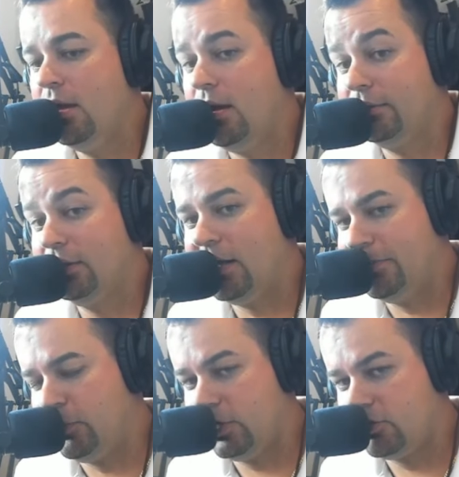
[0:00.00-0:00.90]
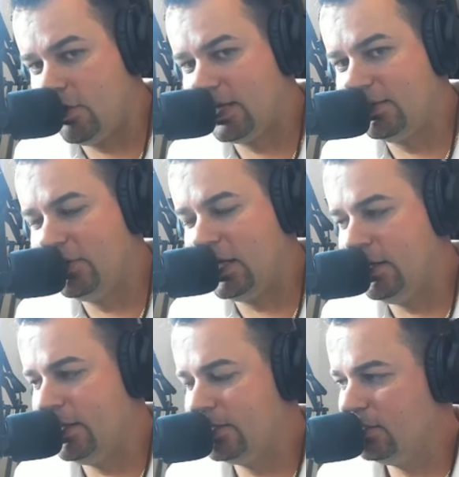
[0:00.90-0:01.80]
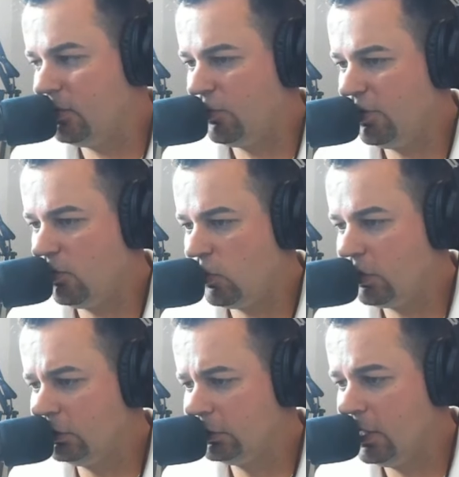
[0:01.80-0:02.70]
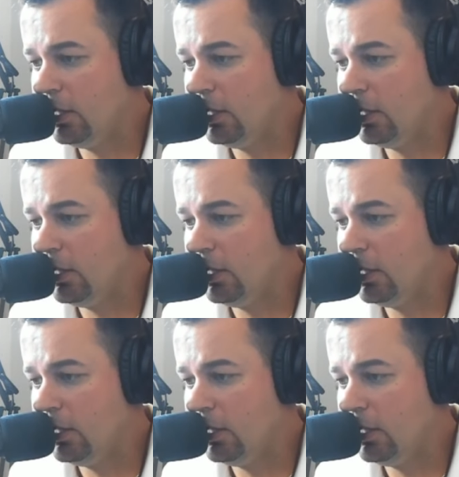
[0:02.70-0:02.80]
a lot more attractive than it is in the real world